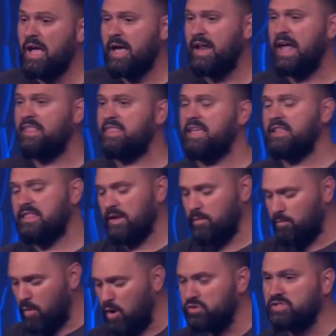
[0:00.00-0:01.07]
And I think that
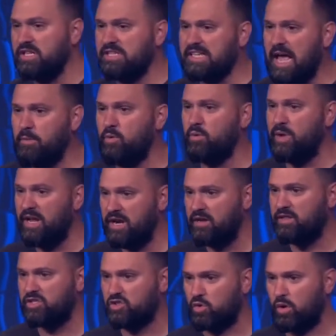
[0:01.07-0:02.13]
most of the time when we hear
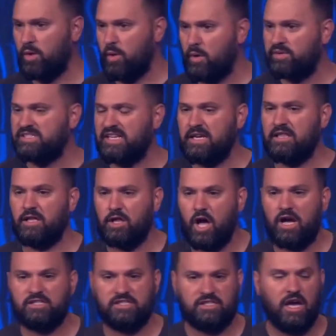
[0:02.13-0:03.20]
the story, we always think of the
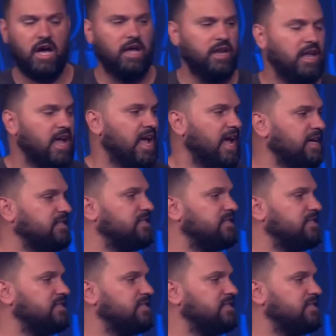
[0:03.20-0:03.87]
lost son as